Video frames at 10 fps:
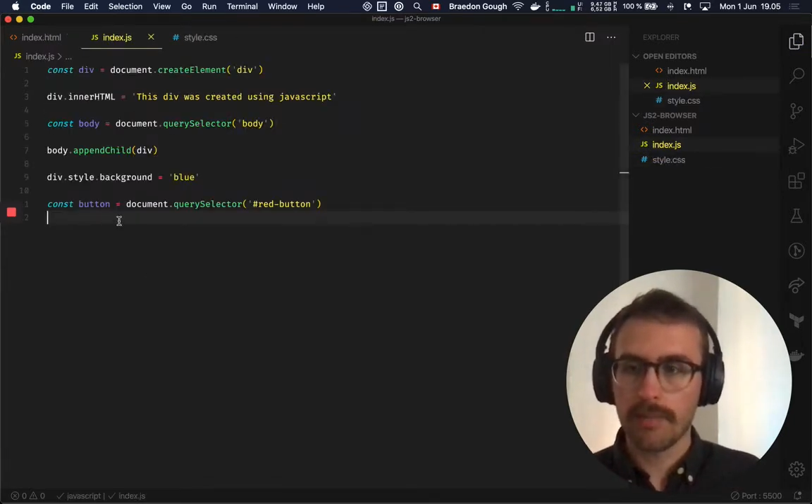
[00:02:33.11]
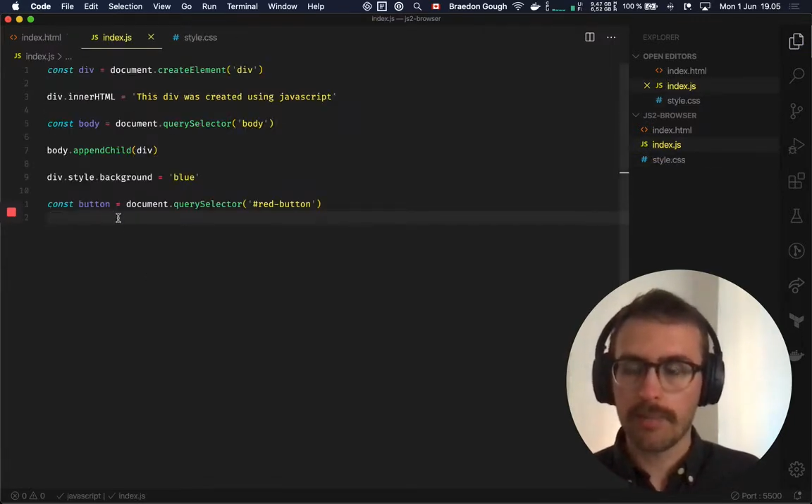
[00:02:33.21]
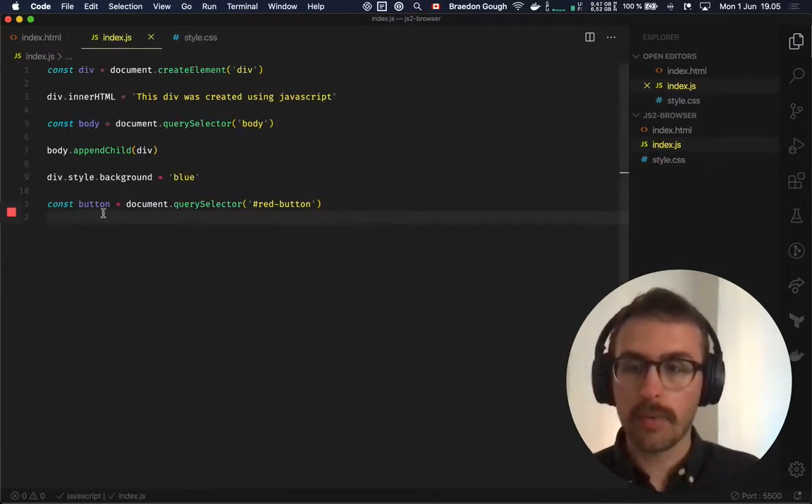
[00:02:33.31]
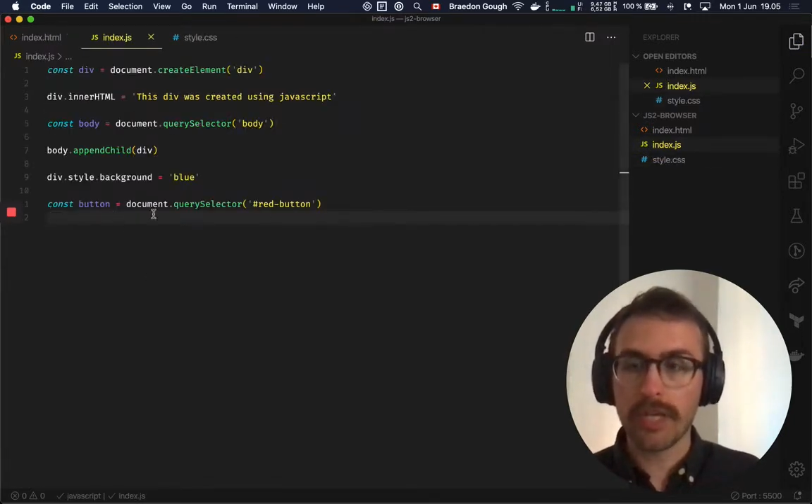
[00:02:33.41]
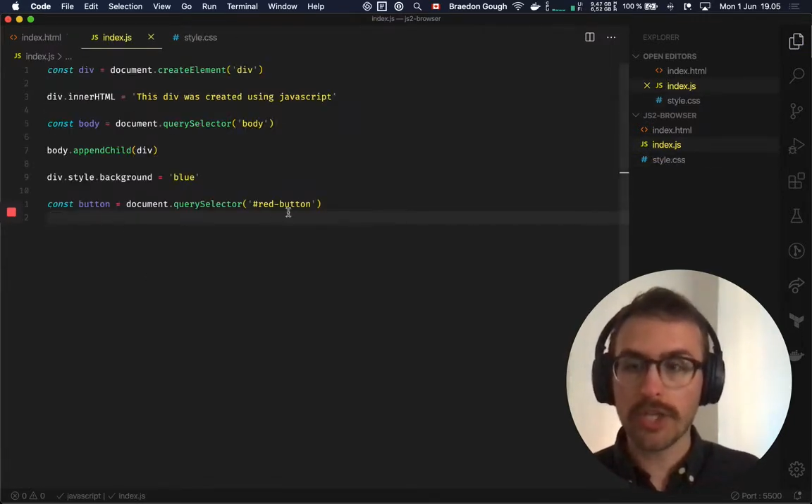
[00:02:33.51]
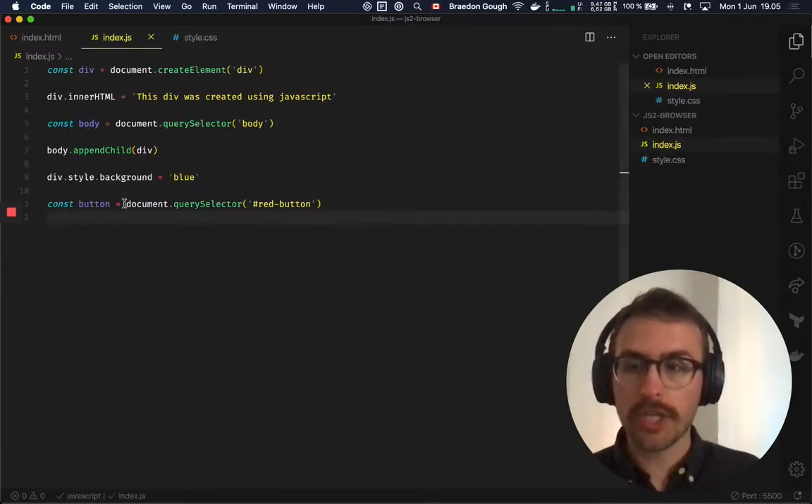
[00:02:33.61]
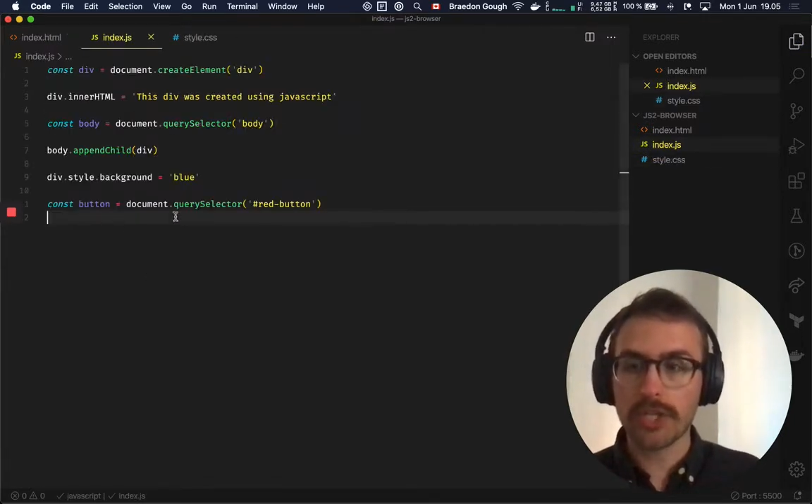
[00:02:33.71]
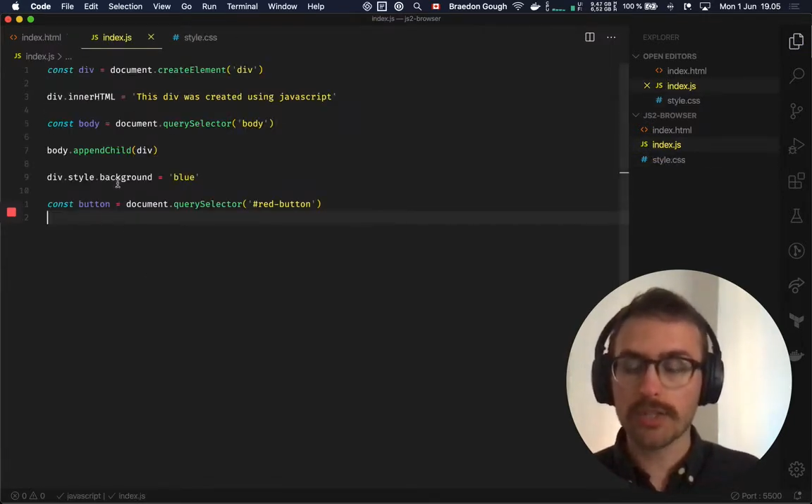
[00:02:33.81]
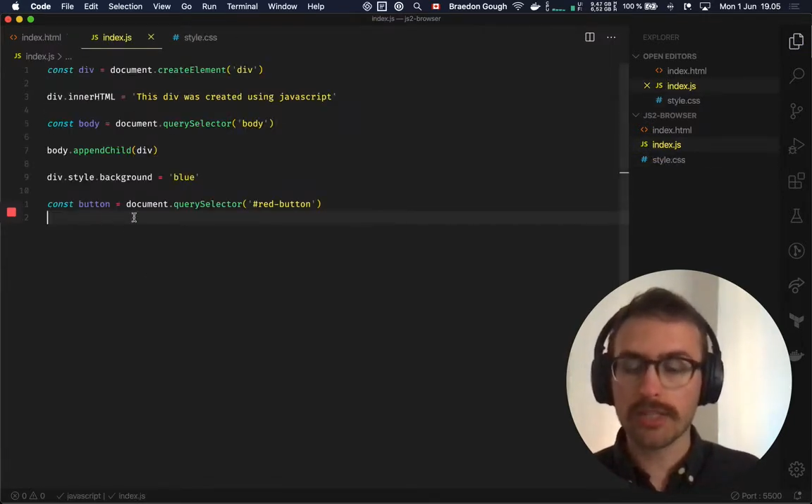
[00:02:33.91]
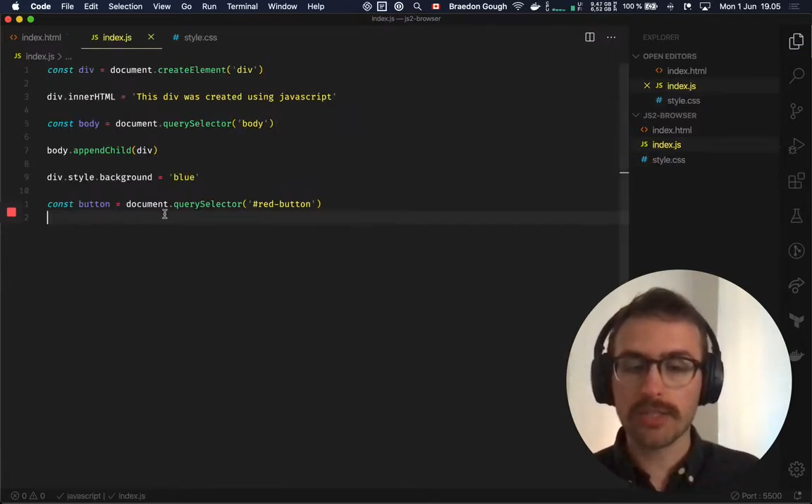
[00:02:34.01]
But we can change.
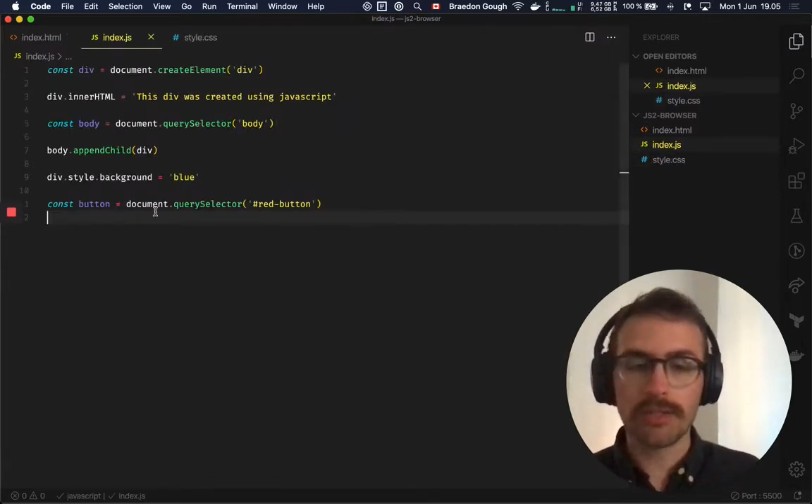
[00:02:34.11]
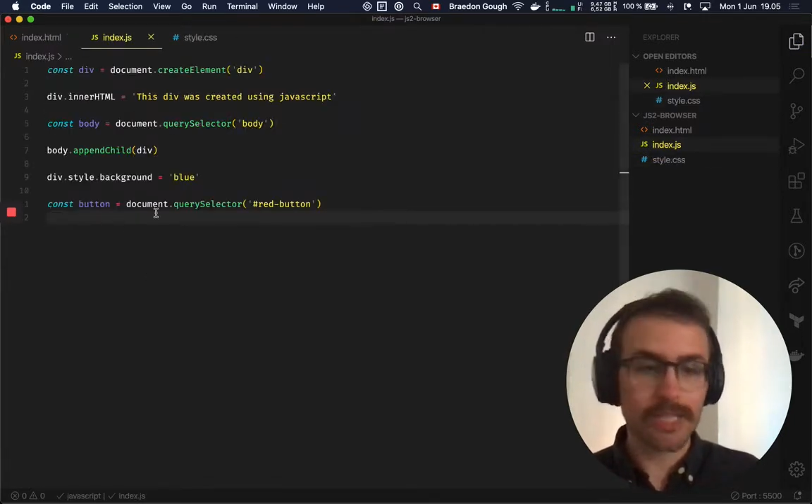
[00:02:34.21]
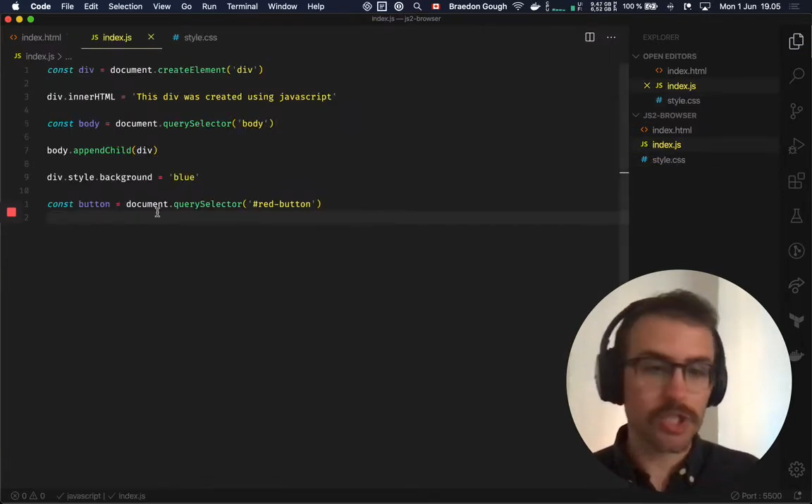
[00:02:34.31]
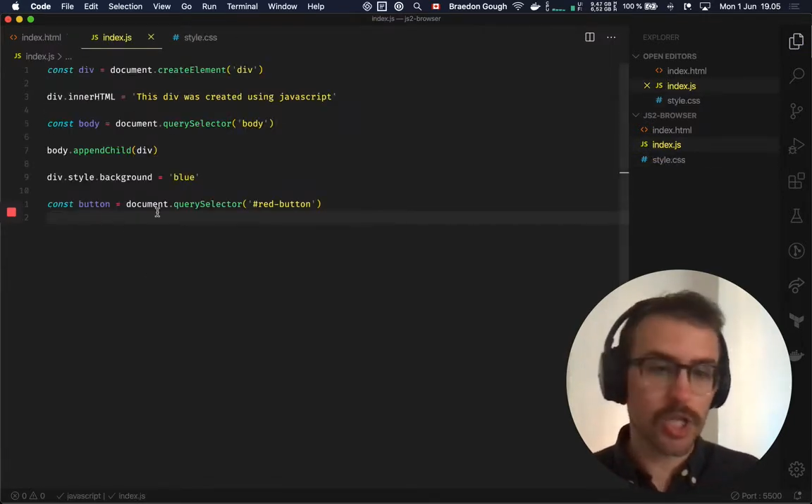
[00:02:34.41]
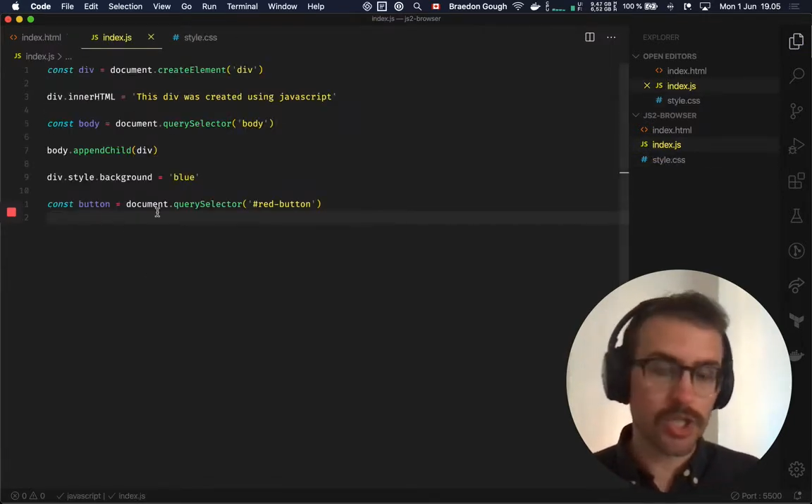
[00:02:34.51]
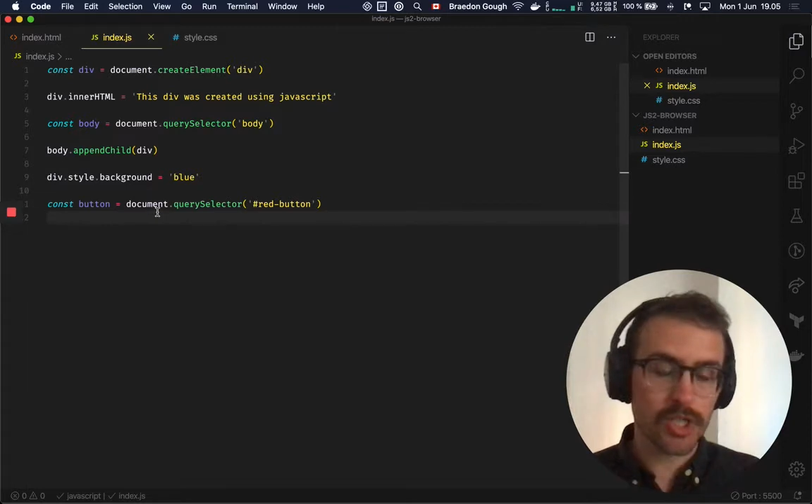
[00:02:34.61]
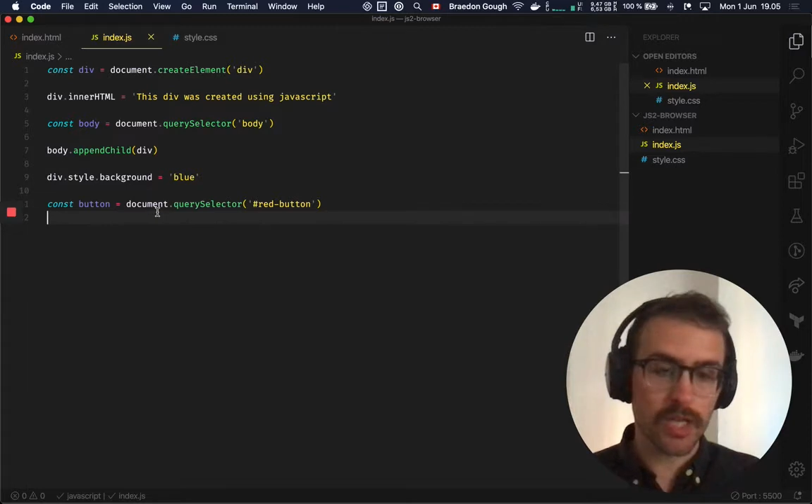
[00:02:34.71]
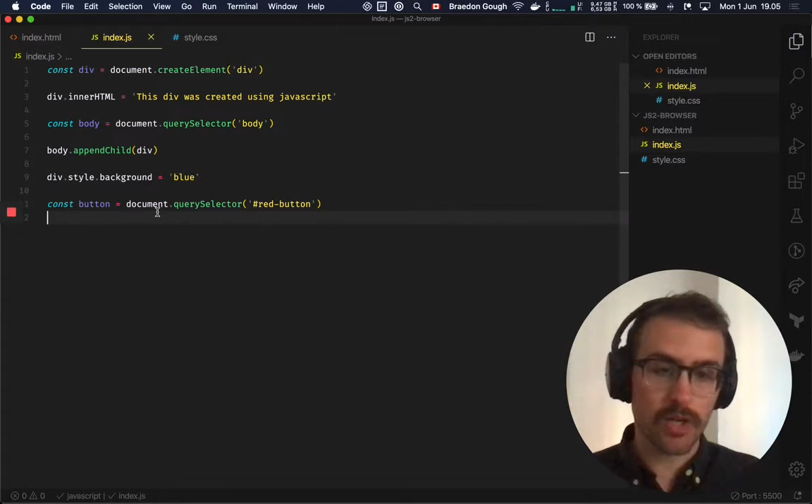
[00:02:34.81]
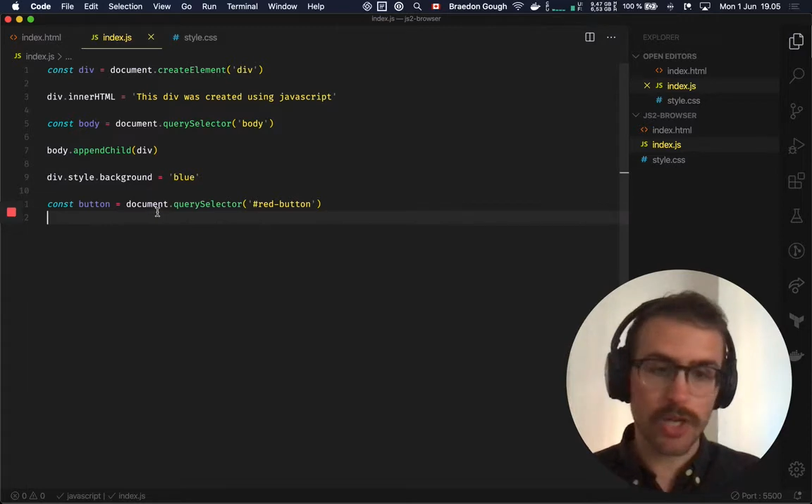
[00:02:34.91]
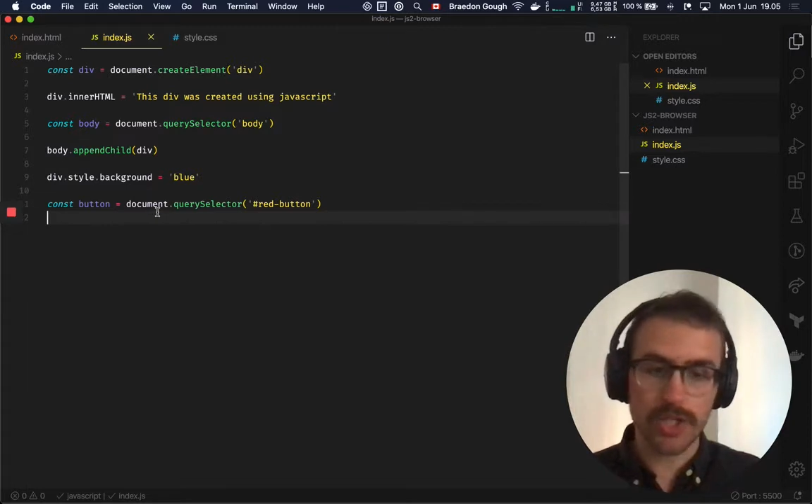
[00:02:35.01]
Let's change the
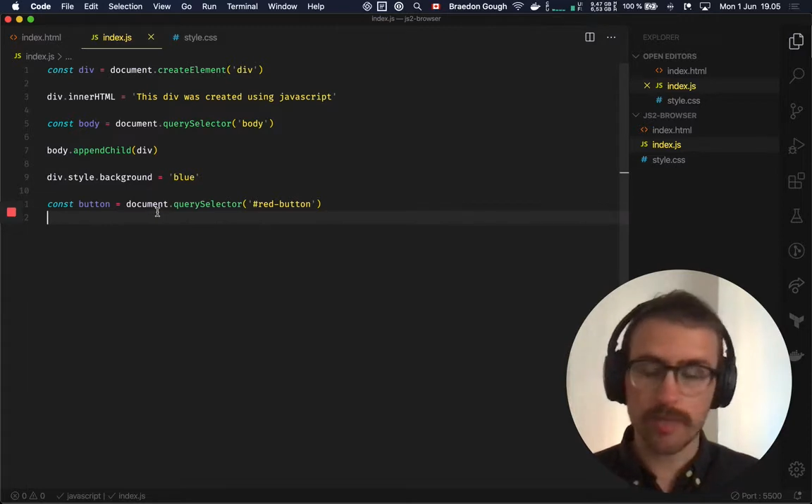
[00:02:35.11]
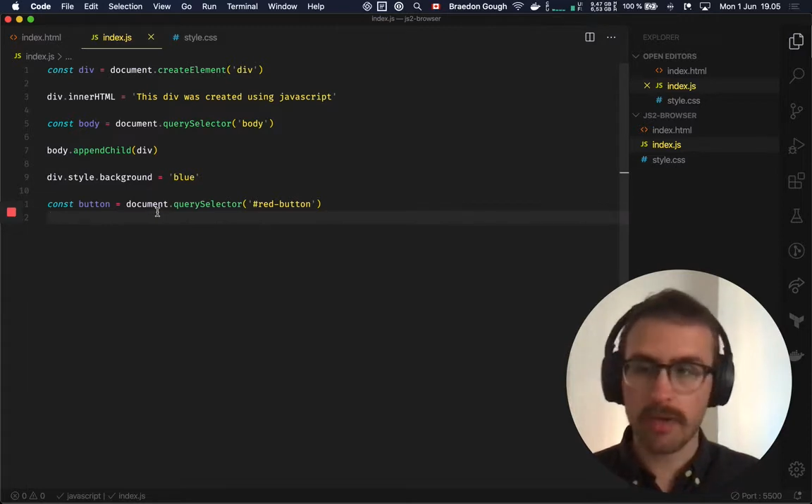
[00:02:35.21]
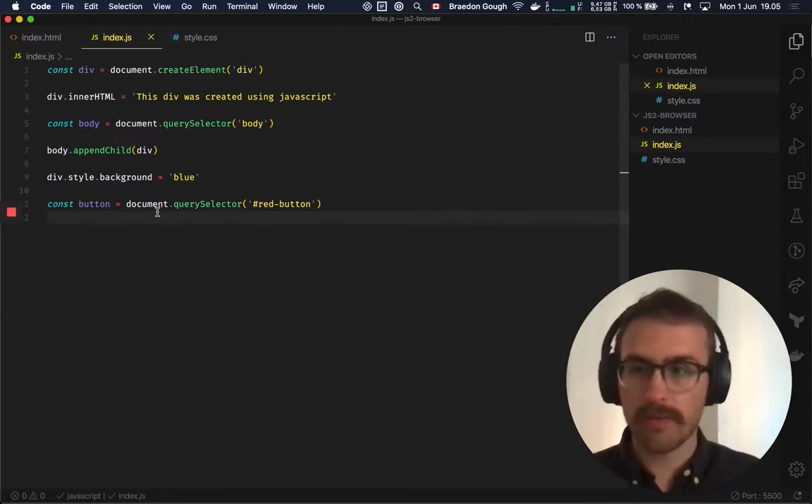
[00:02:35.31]
inner HTML of